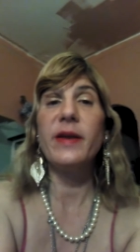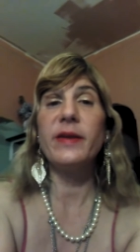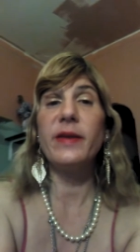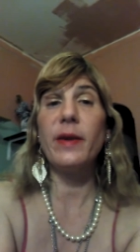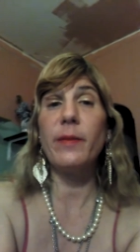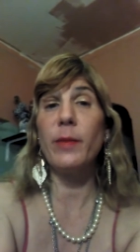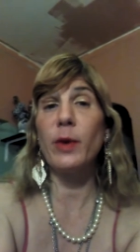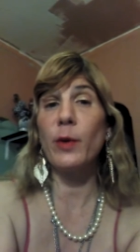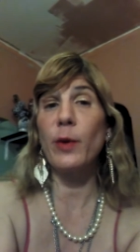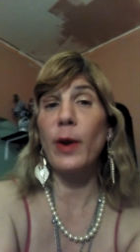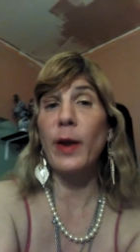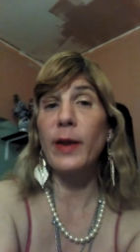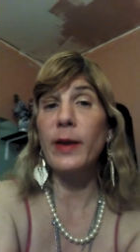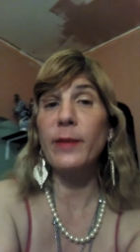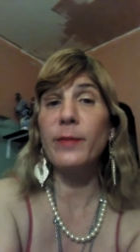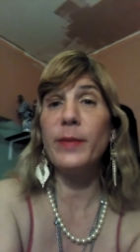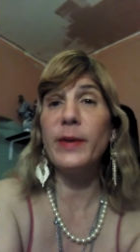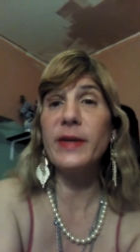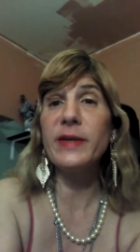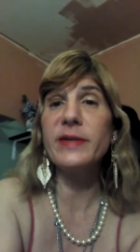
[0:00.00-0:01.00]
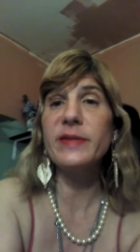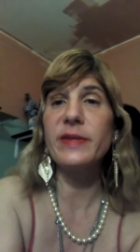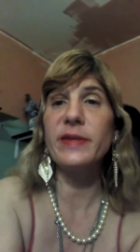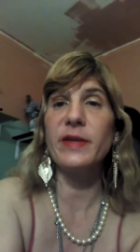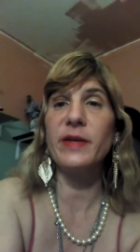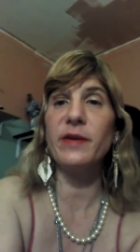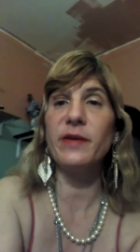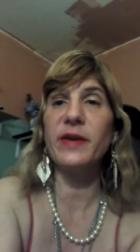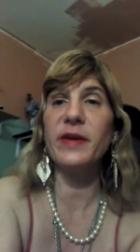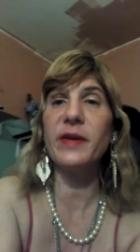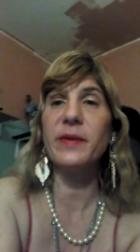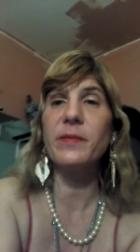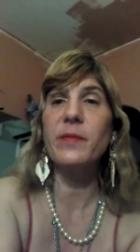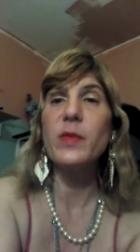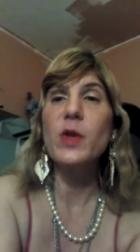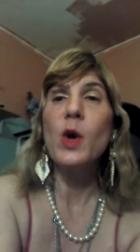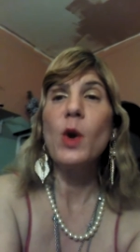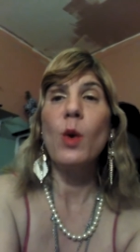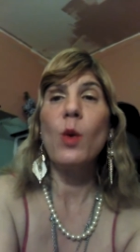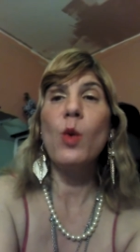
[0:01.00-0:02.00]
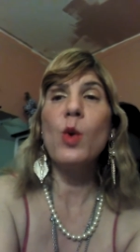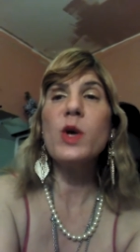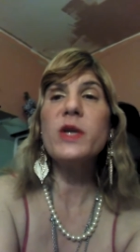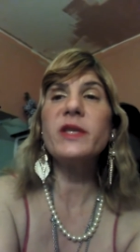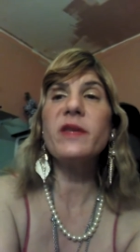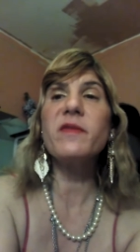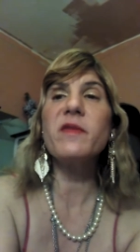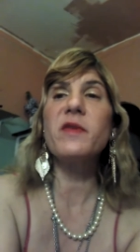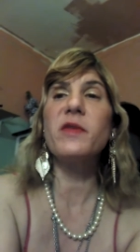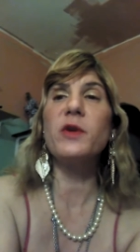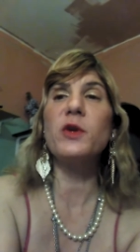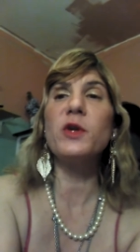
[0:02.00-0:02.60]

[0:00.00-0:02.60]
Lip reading: democratic peace theory, wars of the